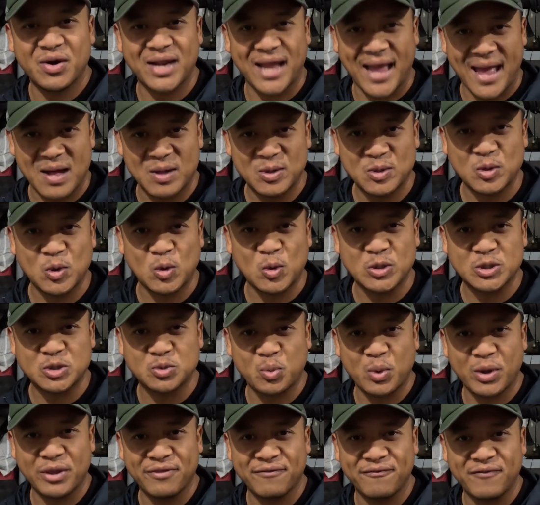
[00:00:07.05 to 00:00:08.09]
at Outdoors
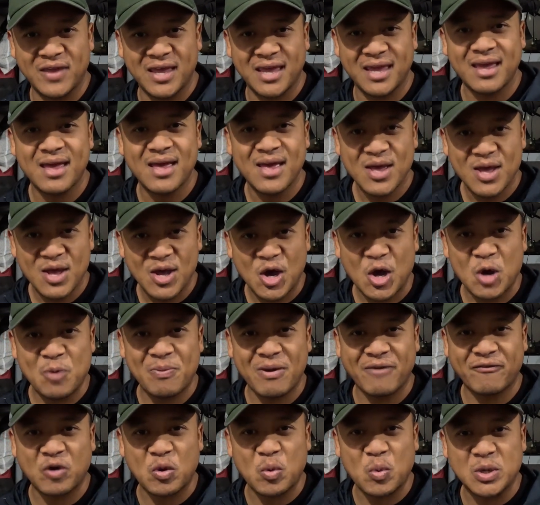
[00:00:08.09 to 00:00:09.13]
with V. Hope
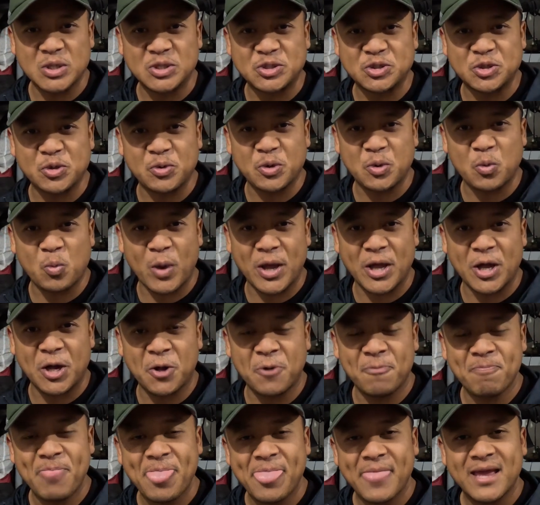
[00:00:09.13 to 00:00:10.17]
everyone's doing
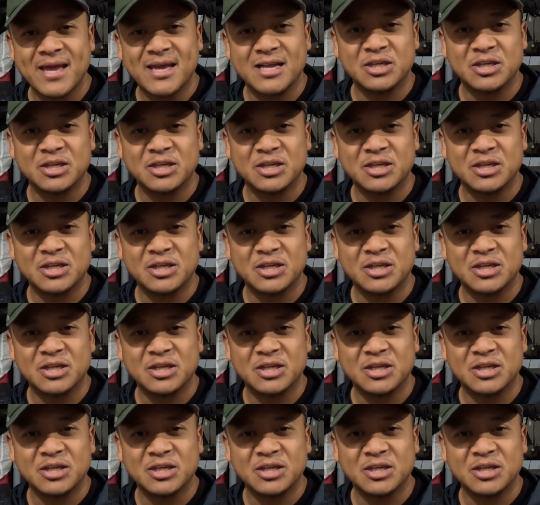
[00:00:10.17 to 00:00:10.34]
well.